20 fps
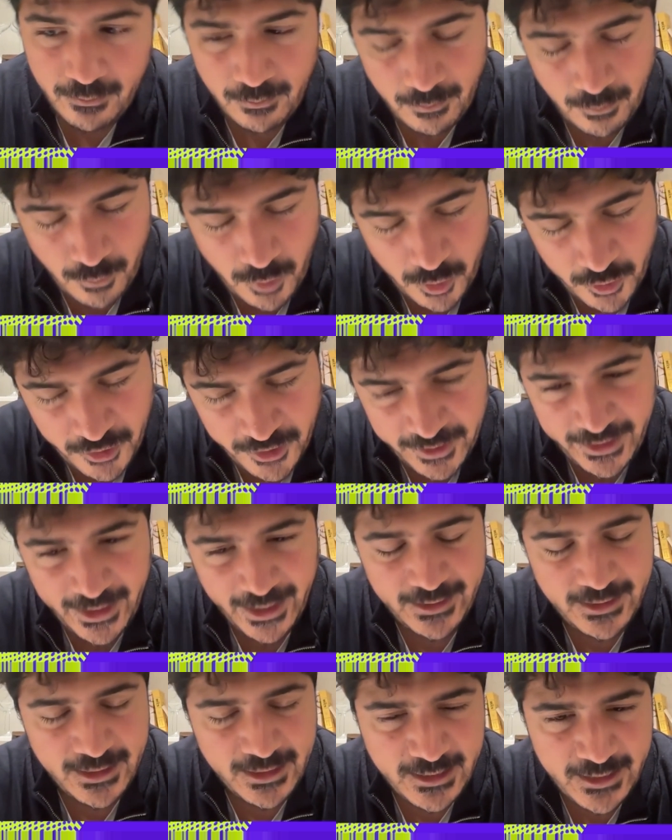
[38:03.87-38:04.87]
modern
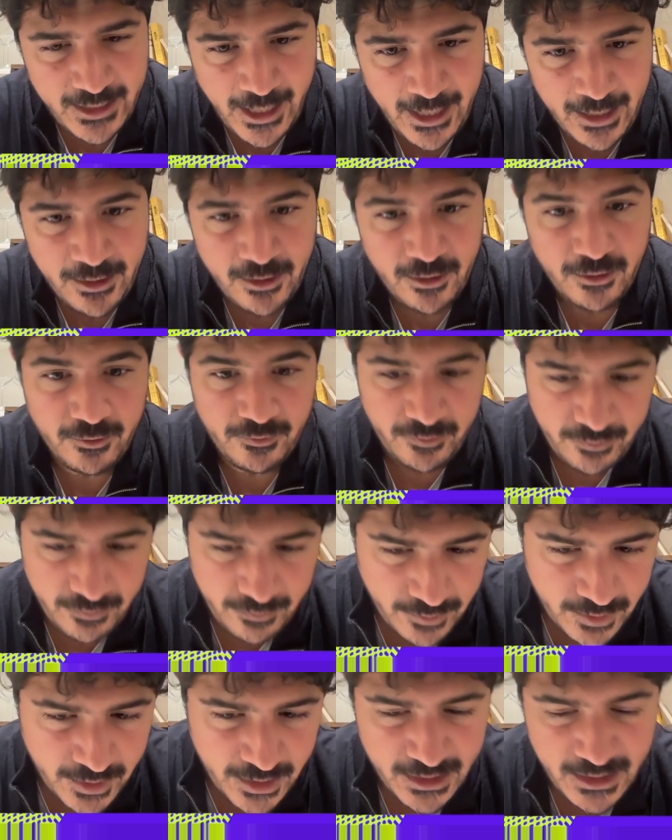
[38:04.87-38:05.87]
data stack of
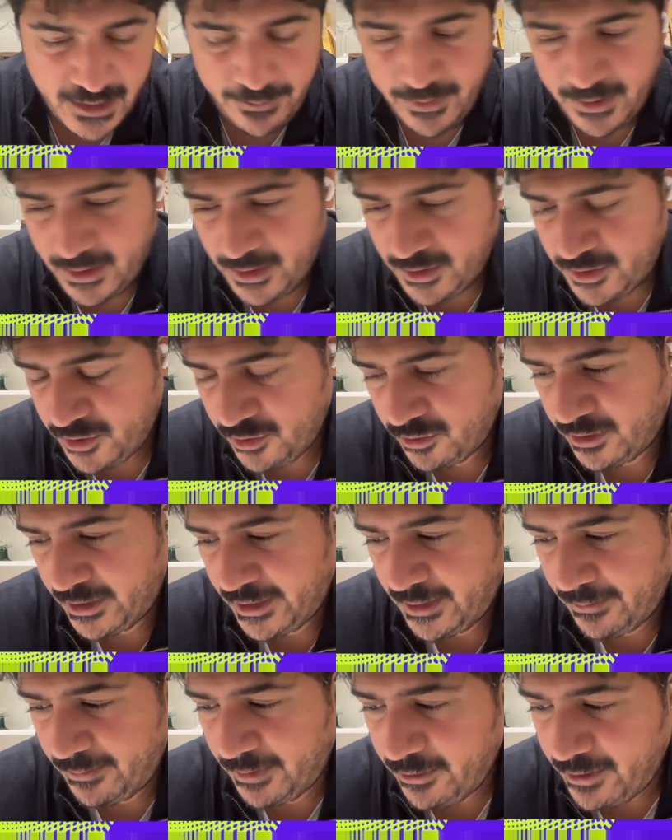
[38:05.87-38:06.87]
GCP, Azure,
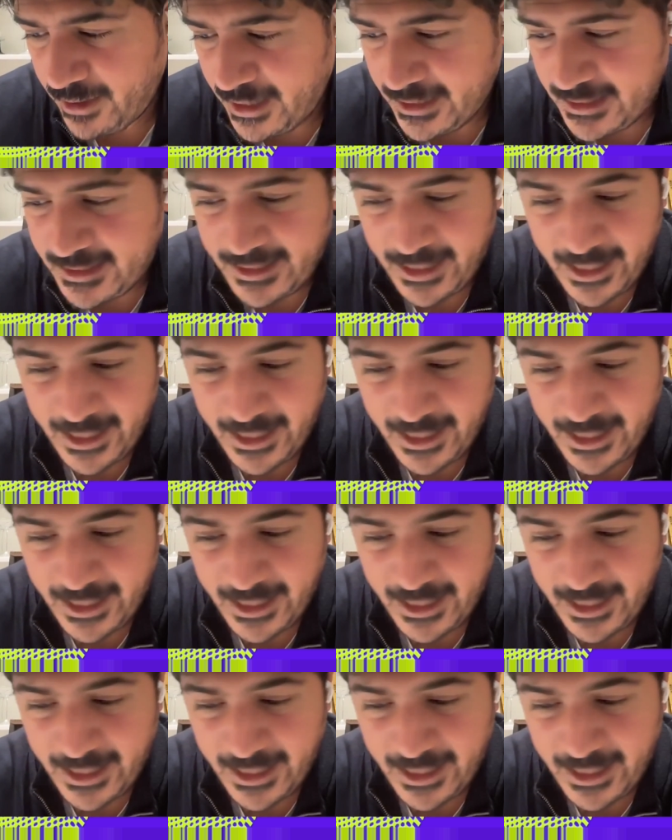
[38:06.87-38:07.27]
AWS,